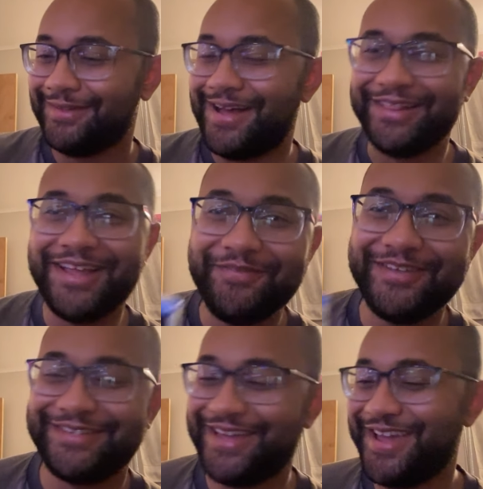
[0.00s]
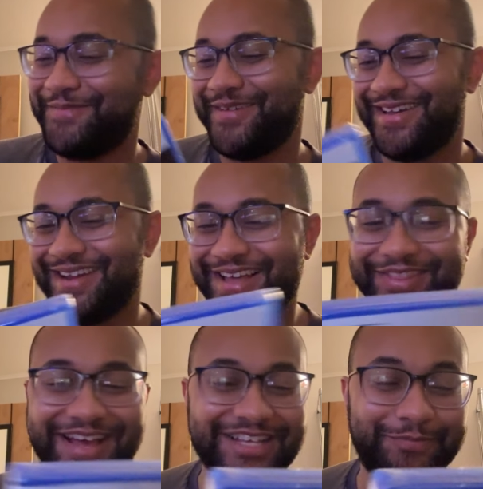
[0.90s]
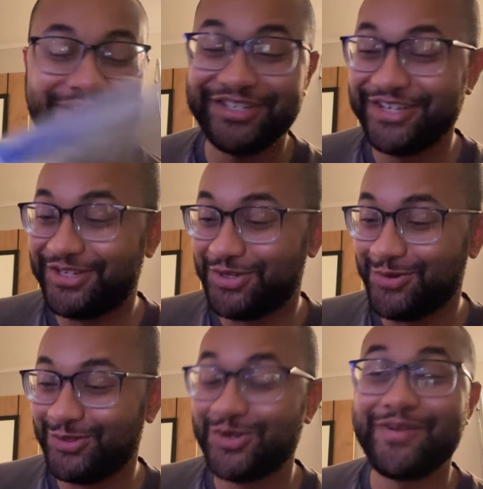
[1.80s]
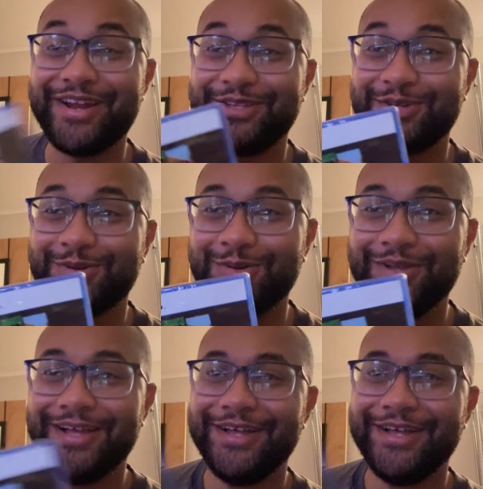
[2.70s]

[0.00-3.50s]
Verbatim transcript: I love this game, man. I love, especially two, Tomb Raider two.